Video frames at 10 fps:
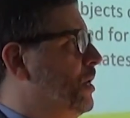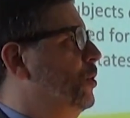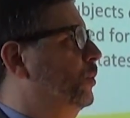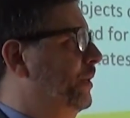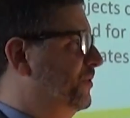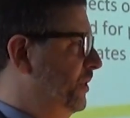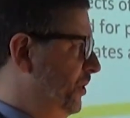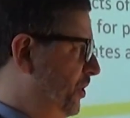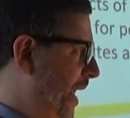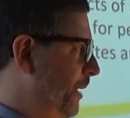who lives in the
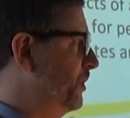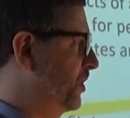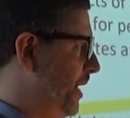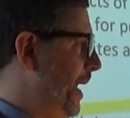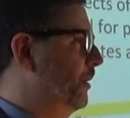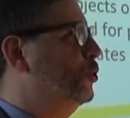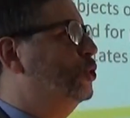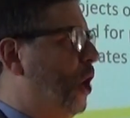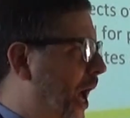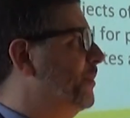same state, who's
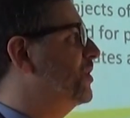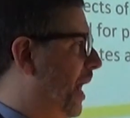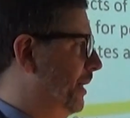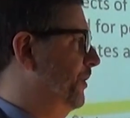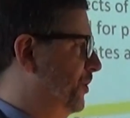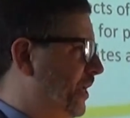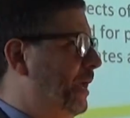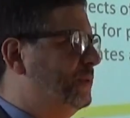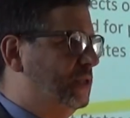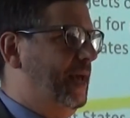domiciled in the
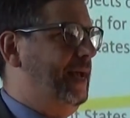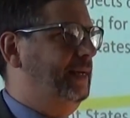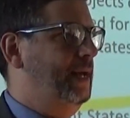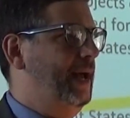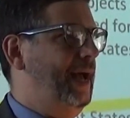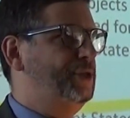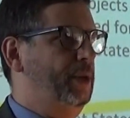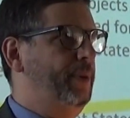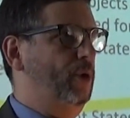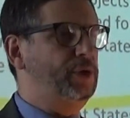same state as an
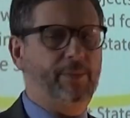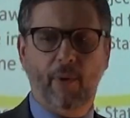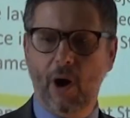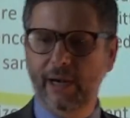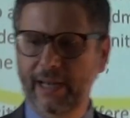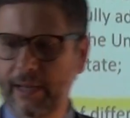opposing party.